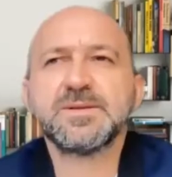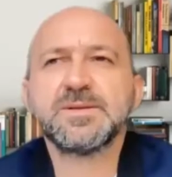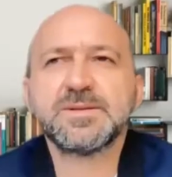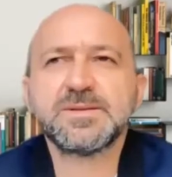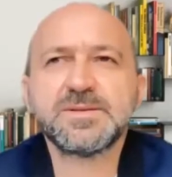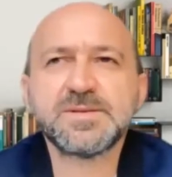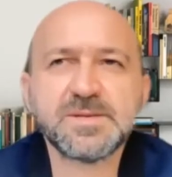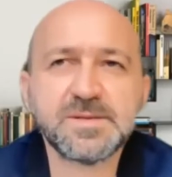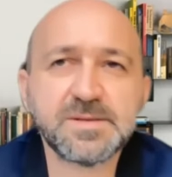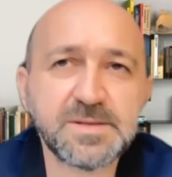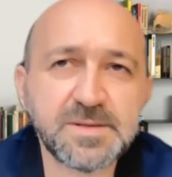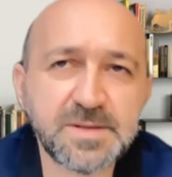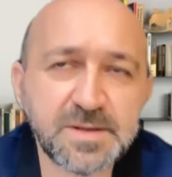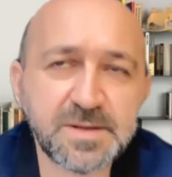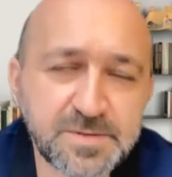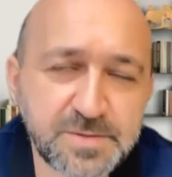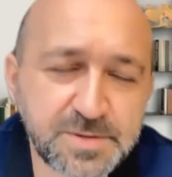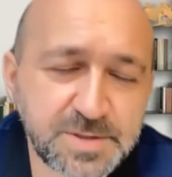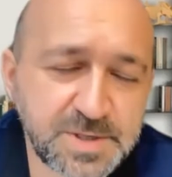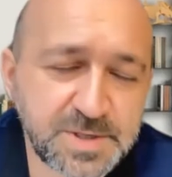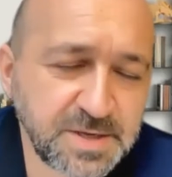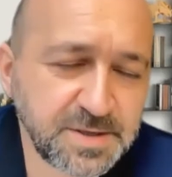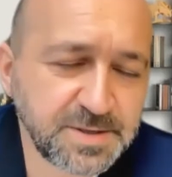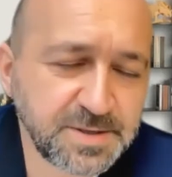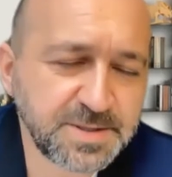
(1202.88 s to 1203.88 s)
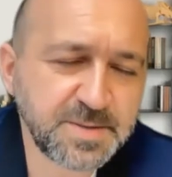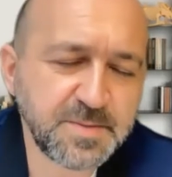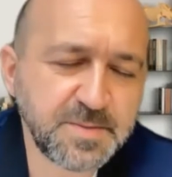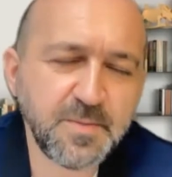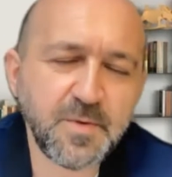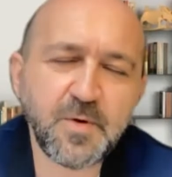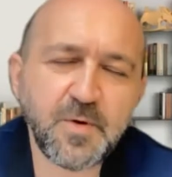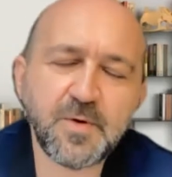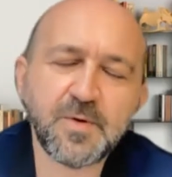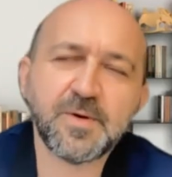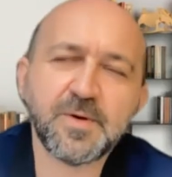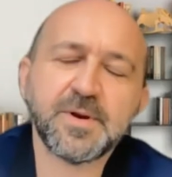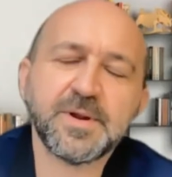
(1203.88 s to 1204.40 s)
us? Can you tell us
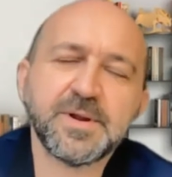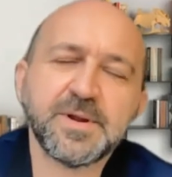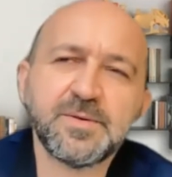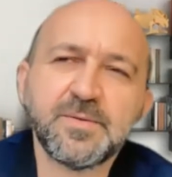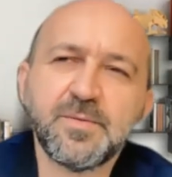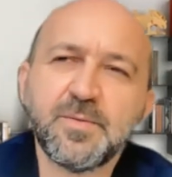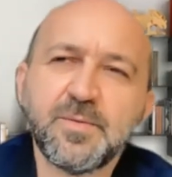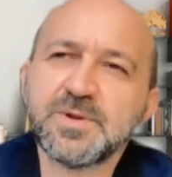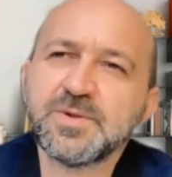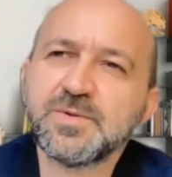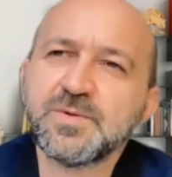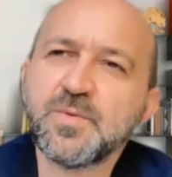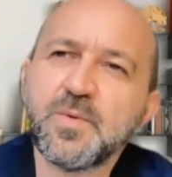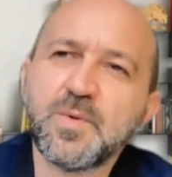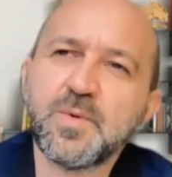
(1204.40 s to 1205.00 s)
more? In what